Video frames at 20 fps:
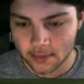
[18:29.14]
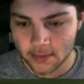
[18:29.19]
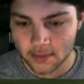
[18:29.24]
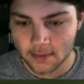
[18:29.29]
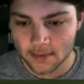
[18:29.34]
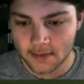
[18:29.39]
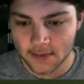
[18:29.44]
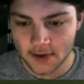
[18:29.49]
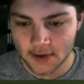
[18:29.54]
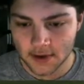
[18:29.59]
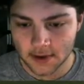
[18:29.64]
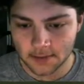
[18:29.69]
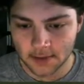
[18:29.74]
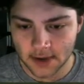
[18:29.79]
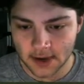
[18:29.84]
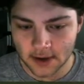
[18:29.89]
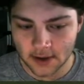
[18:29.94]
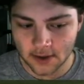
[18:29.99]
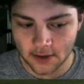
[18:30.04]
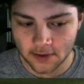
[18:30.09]
It's a good
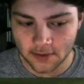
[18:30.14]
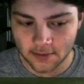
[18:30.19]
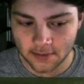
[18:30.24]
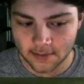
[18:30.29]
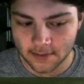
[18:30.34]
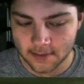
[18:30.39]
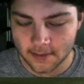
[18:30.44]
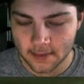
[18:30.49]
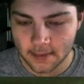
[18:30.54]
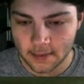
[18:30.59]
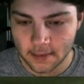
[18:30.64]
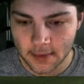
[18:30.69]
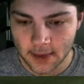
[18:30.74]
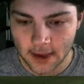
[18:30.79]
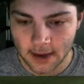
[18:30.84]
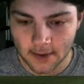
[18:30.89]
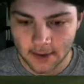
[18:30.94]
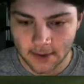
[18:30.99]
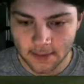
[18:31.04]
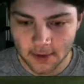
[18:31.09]
pitch.
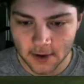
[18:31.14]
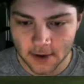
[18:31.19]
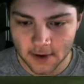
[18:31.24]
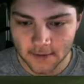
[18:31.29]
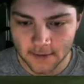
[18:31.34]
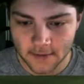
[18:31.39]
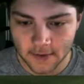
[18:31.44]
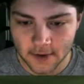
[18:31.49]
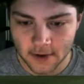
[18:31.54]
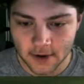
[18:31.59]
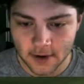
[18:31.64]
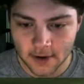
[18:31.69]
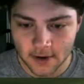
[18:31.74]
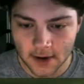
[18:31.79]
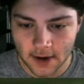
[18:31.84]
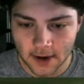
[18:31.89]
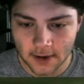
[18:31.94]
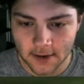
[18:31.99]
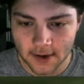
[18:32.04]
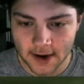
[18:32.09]
Not what I'm looking for.
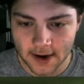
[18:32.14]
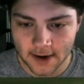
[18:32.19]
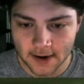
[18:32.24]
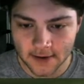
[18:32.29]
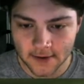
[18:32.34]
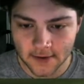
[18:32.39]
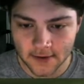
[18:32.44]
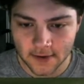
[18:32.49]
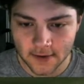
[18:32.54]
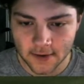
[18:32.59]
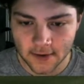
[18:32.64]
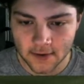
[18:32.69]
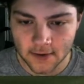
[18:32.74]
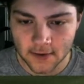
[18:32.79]
Now we're down 0-2.